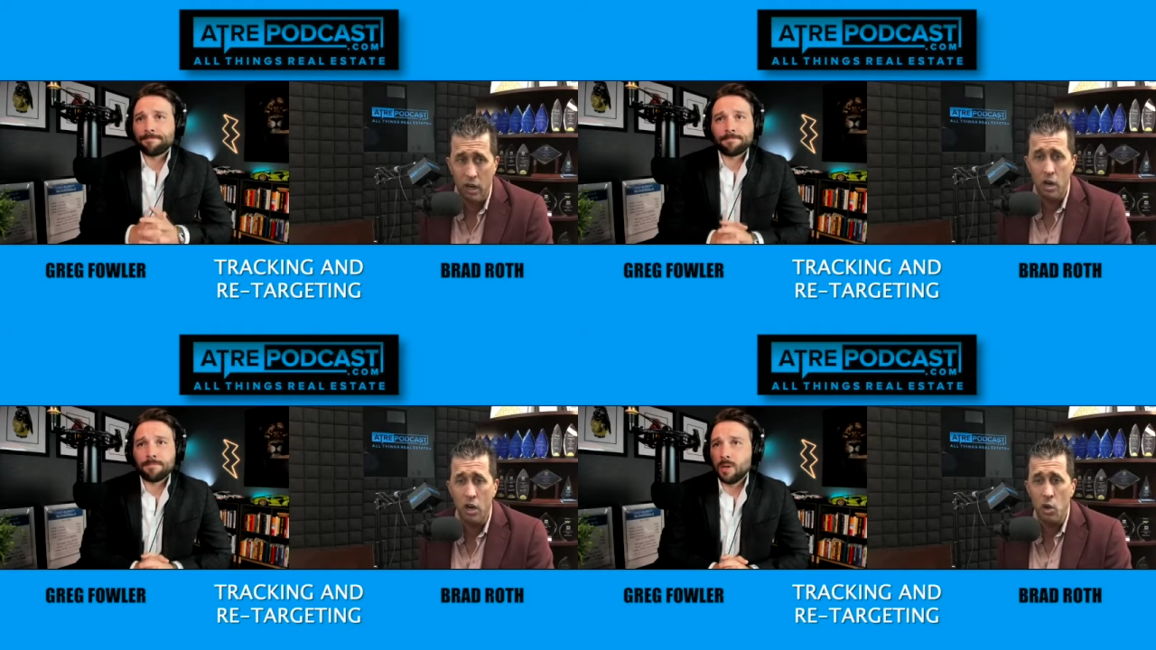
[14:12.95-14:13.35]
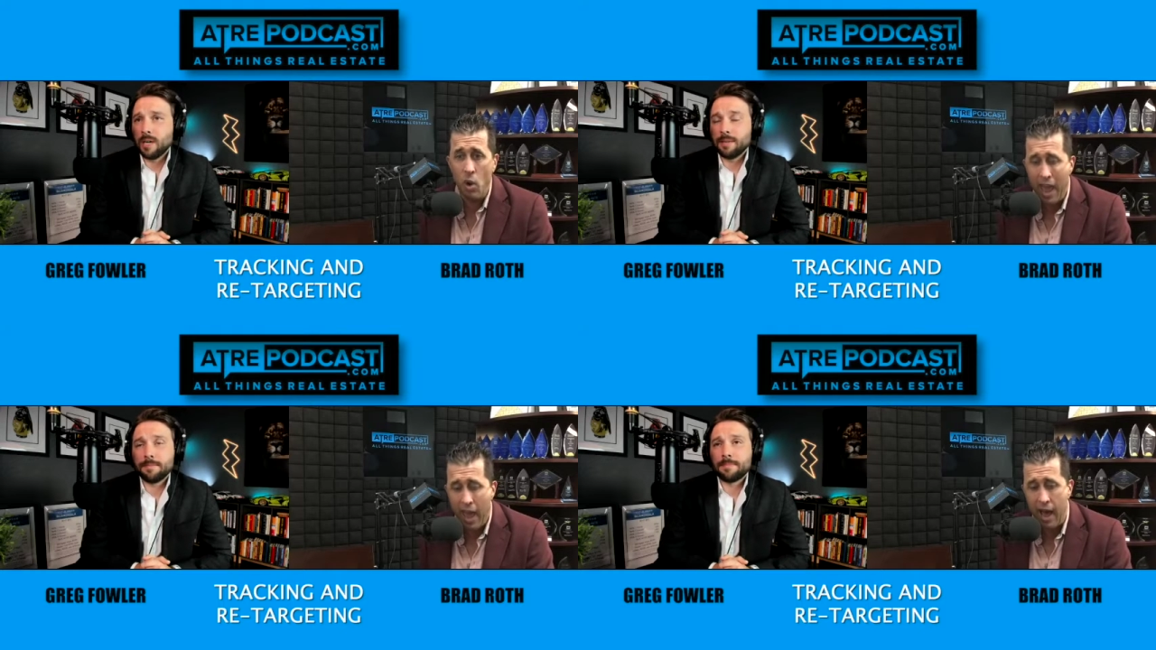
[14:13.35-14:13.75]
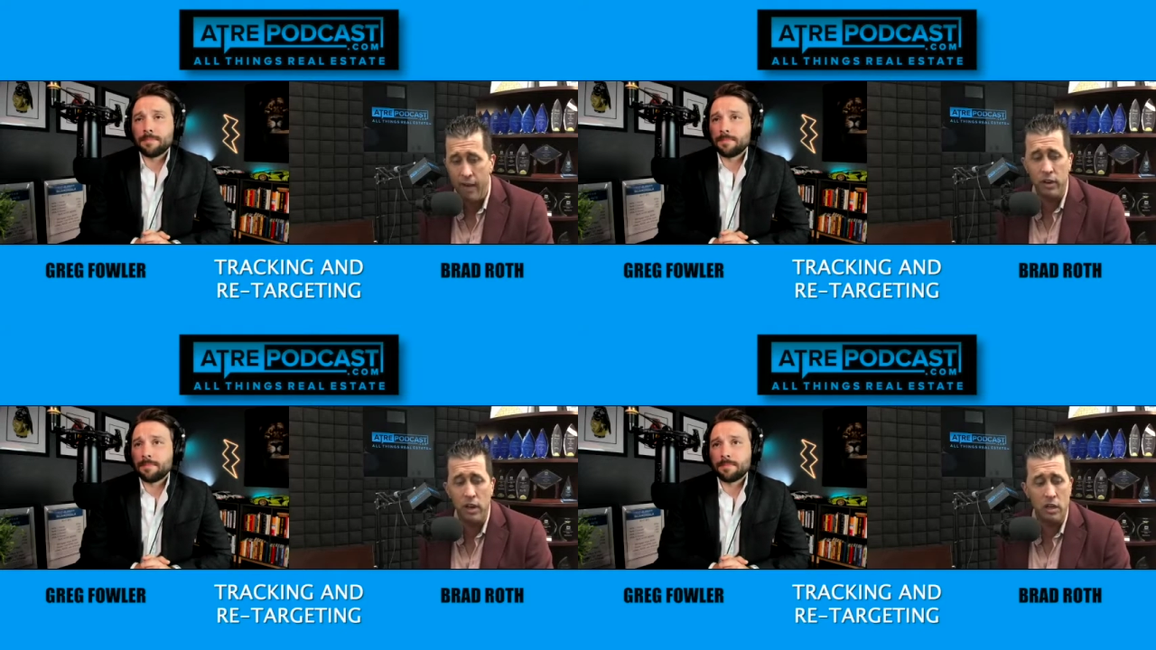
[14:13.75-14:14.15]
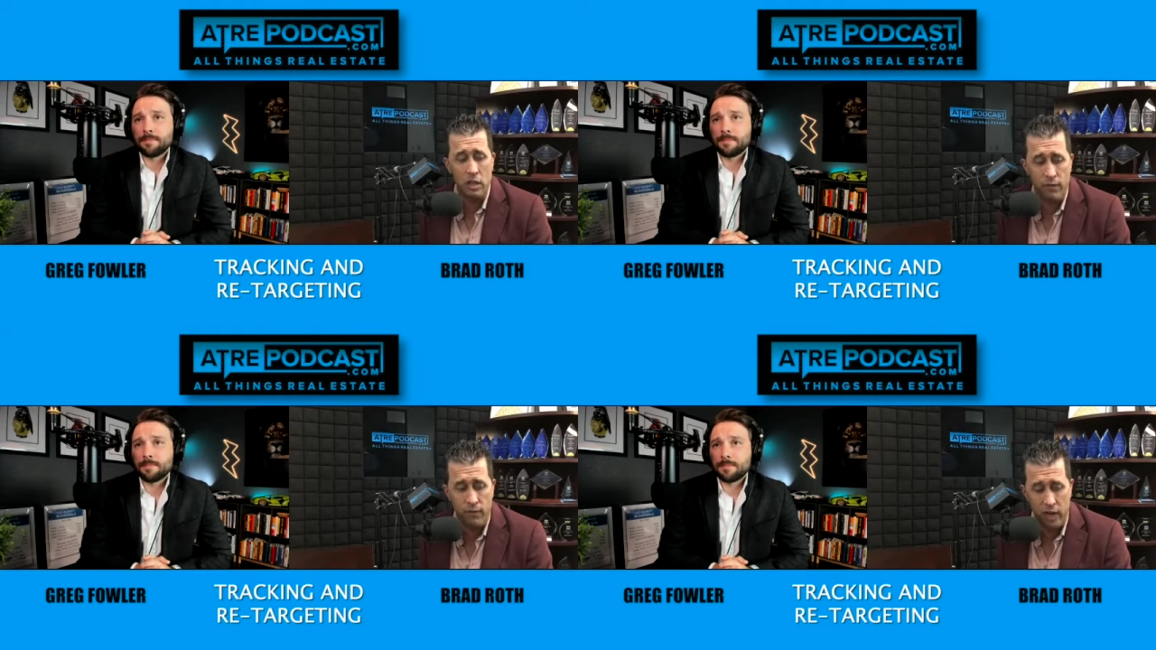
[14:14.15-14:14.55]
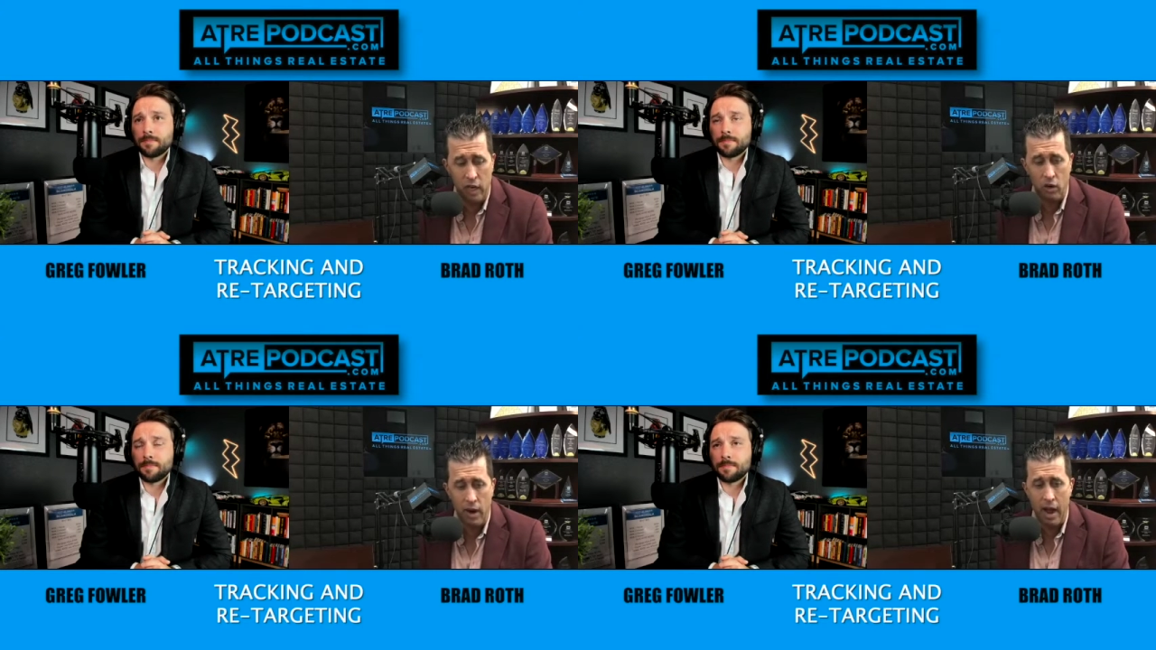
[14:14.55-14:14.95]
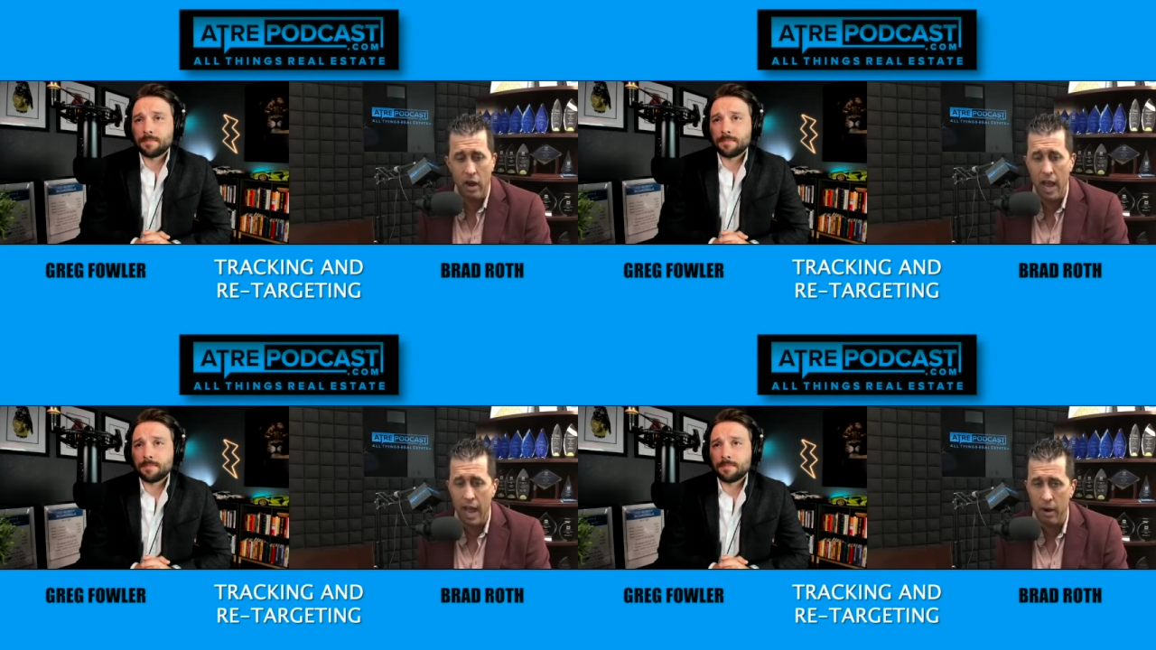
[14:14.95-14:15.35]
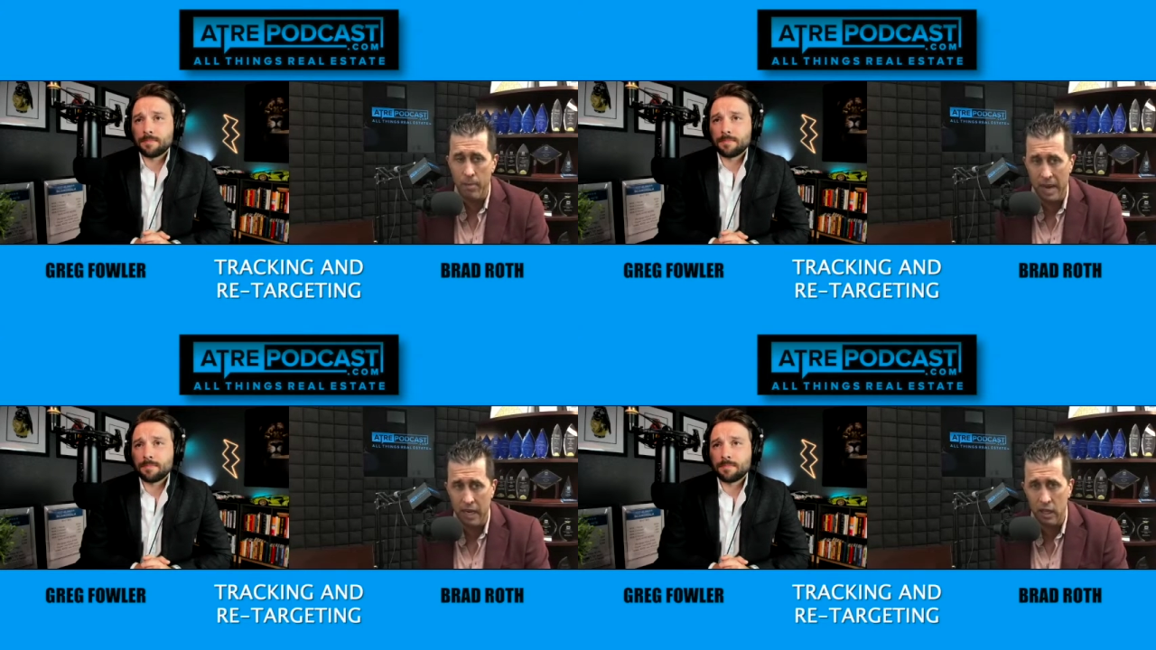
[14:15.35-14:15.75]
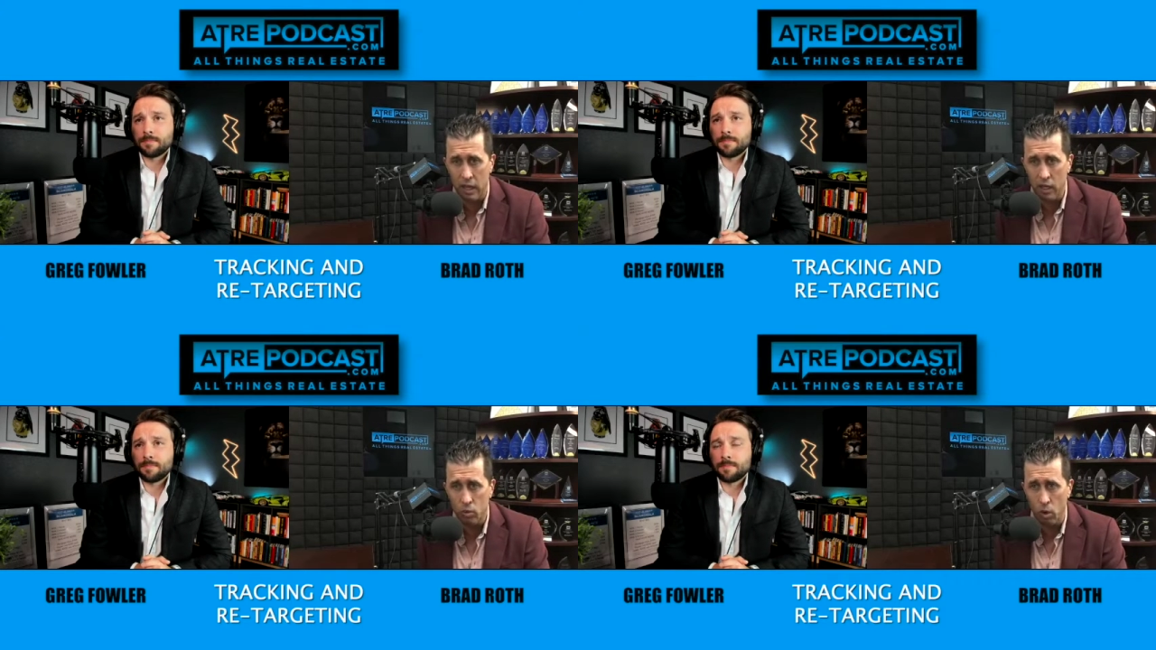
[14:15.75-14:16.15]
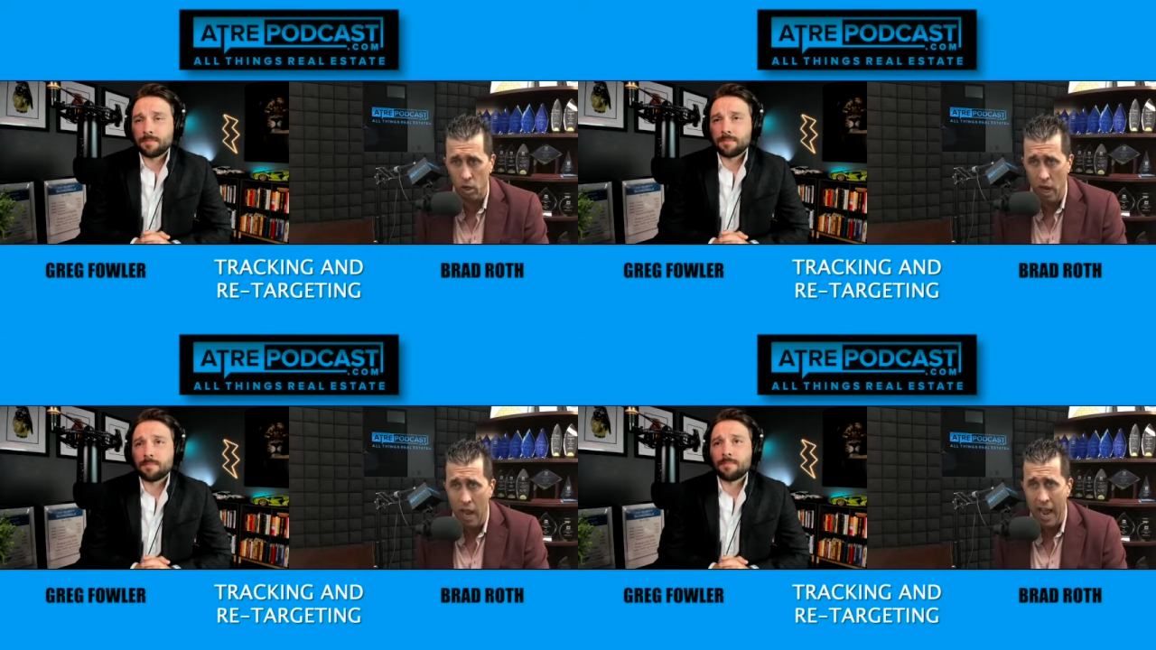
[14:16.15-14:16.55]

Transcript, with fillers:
Speaker 1: Right. You have to figure out how to make things work